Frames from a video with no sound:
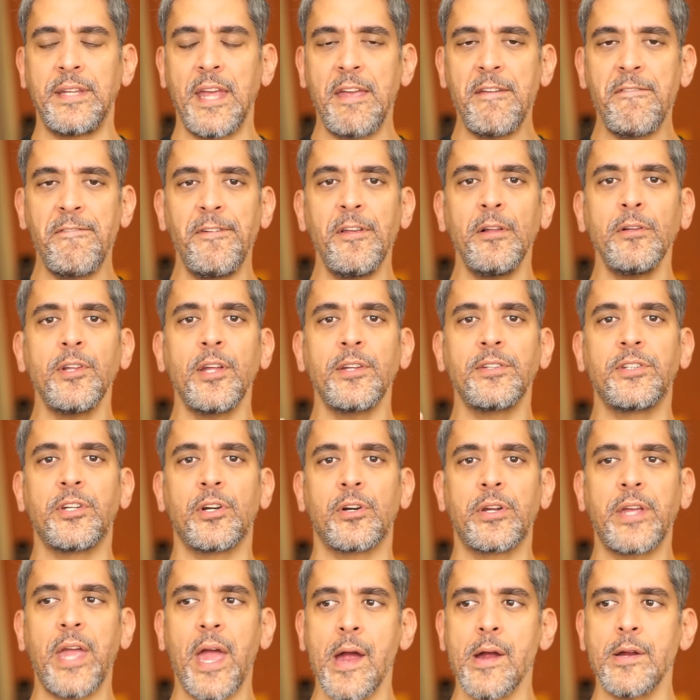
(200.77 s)
They feel that
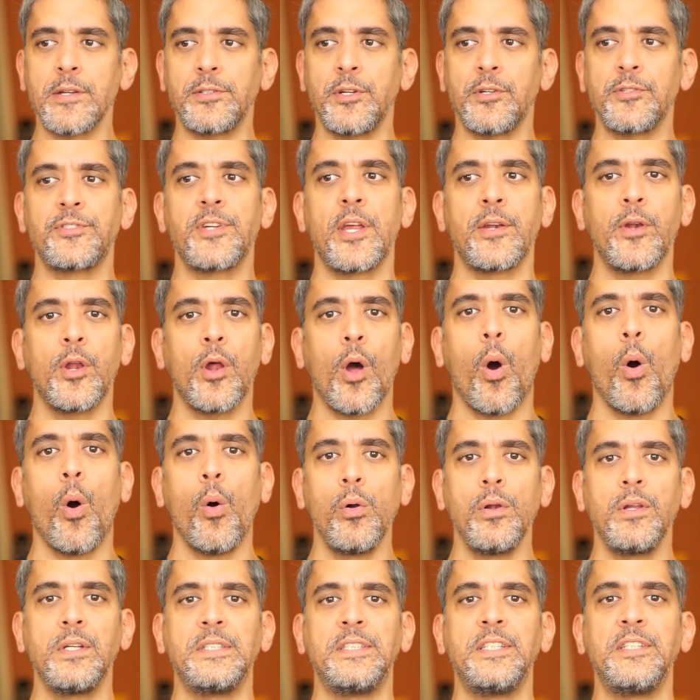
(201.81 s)
their characters are not
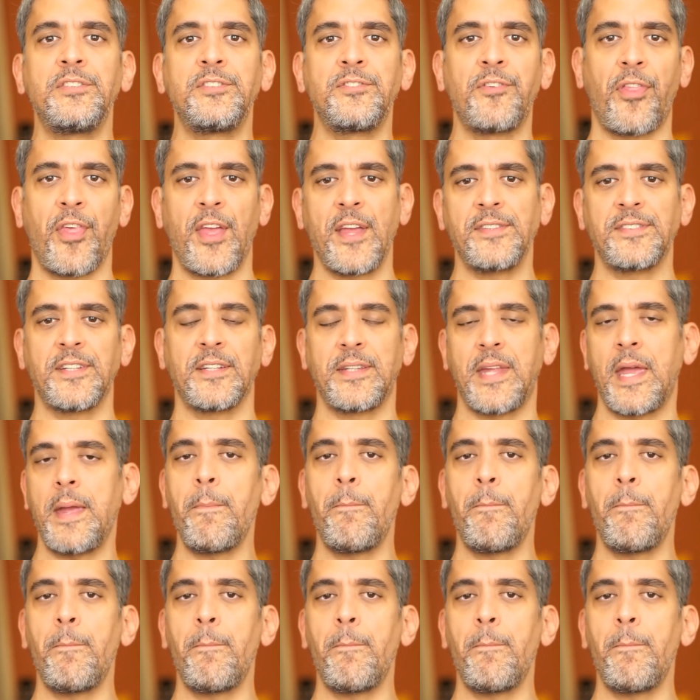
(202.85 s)
only these things that they